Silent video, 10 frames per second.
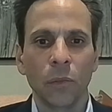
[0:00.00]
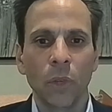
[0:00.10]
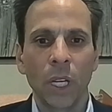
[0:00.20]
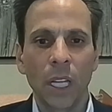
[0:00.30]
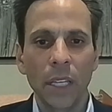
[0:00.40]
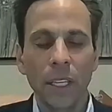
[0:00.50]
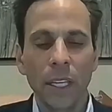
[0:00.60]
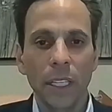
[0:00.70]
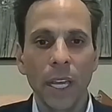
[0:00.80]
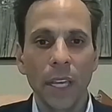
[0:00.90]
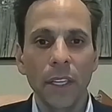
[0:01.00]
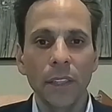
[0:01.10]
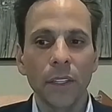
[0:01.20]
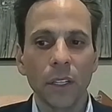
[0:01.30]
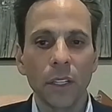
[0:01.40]
Well, I
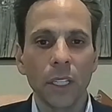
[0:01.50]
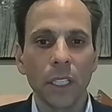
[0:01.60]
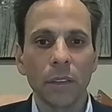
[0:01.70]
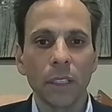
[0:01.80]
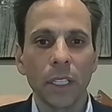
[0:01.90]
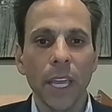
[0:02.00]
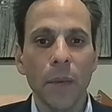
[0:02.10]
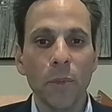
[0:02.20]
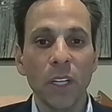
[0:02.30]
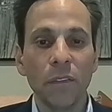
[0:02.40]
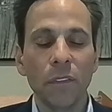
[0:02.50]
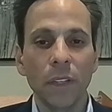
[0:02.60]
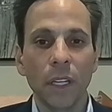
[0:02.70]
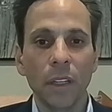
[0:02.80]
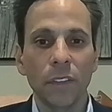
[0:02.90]
think there are a gamut
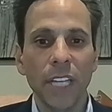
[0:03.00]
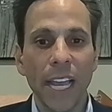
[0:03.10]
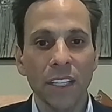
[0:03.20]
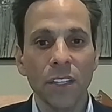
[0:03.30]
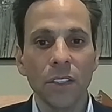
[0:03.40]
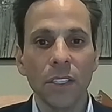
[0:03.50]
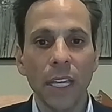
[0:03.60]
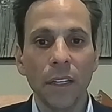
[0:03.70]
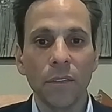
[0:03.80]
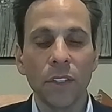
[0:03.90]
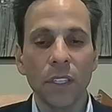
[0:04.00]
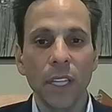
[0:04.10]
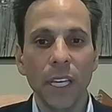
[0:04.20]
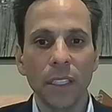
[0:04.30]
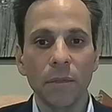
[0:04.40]
of tax
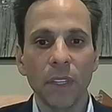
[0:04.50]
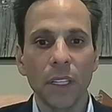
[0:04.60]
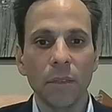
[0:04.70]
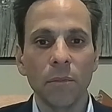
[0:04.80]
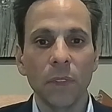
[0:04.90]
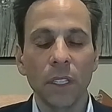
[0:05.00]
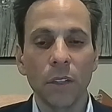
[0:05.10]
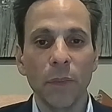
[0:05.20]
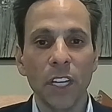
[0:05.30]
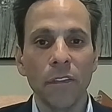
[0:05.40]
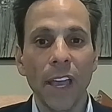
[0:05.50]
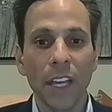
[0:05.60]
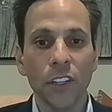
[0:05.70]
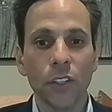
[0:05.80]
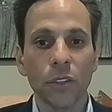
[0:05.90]
incentives that
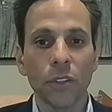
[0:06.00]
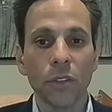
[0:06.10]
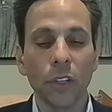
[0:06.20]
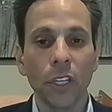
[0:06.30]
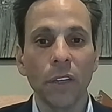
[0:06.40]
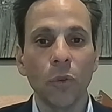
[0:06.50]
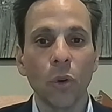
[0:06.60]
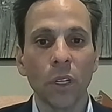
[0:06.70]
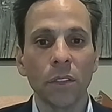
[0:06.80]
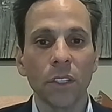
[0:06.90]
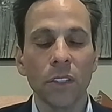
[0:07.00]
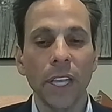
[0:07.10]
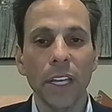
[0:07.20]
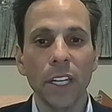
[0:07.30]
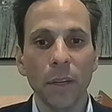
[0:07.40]
manufacturers are looking for to stand